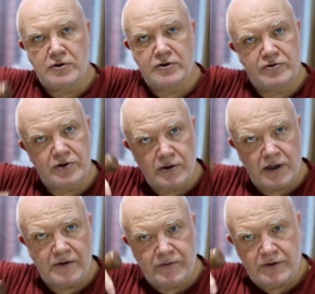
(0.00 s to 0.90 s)
control
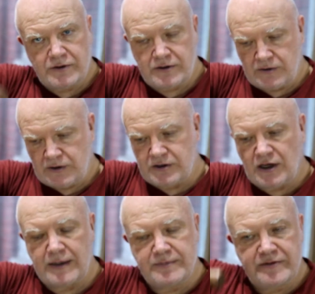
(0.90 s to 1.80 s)
over the
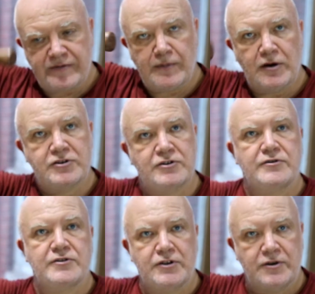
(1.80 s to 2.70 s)
types of
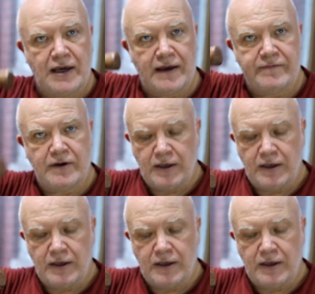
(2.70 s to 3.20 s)
emotions that you have,